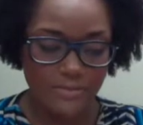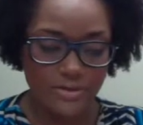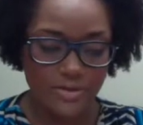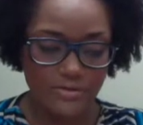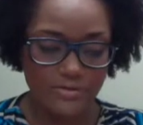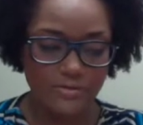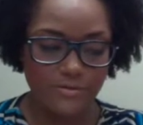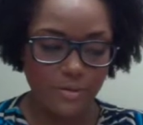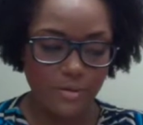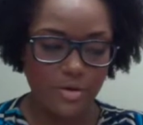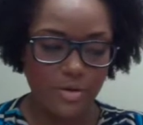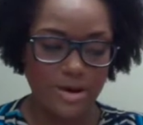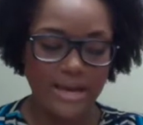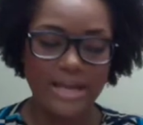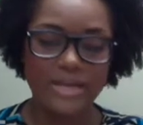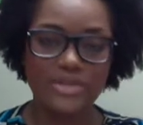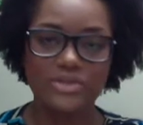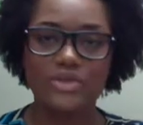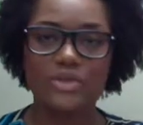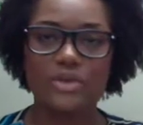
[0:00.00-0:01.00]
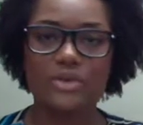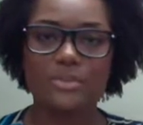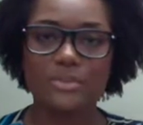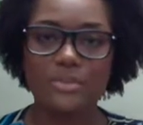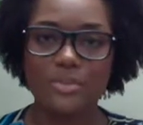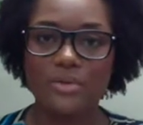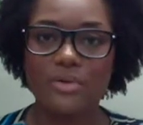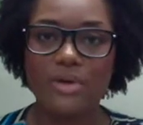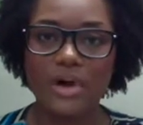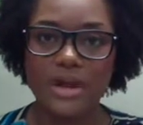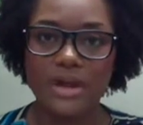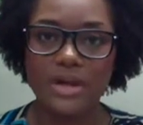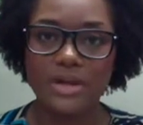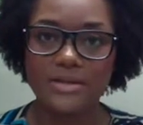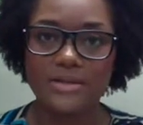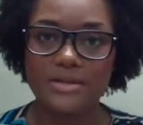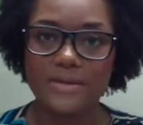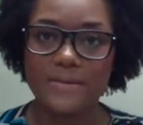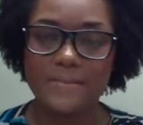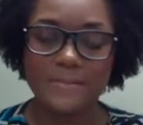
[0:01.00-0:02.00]
for a certain
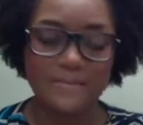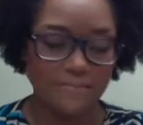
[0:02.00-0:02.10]
product,